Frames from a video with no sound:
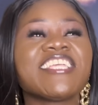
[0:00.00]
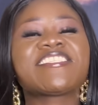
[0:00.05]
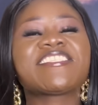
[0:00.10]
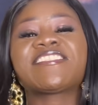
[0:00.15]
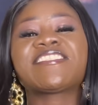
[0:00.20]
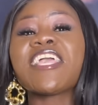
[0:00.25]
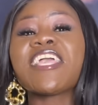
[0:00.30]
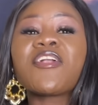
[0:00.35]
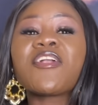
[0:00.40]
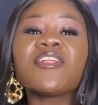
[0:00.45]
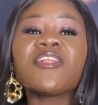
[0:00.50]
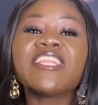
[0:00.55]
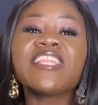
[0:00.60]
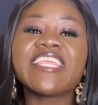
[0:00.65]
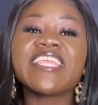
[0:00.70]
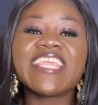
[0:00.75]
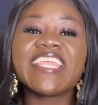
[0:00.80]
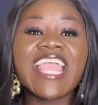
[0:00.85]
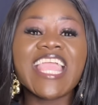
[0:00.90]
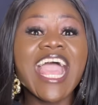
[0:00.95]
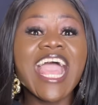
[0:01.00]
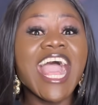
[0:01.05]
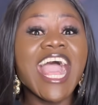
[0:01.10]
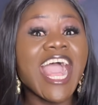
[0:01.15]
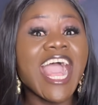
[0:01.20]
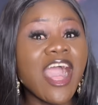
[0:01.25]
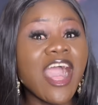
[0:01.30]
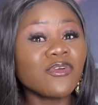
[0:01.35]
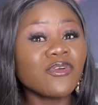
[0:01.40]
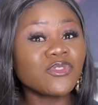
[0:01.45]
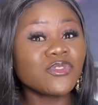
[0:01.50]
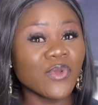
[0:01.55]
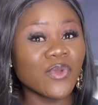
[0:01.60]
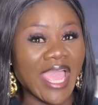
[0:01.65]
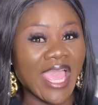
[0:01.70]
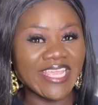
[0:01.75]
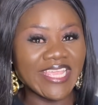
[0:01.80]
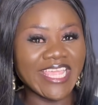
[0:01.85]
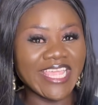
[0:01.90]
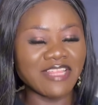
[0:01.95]
Secondly, how do
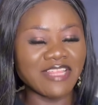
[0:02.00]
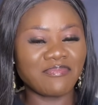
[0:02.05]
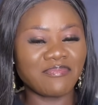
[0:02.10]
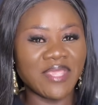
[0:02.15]
I get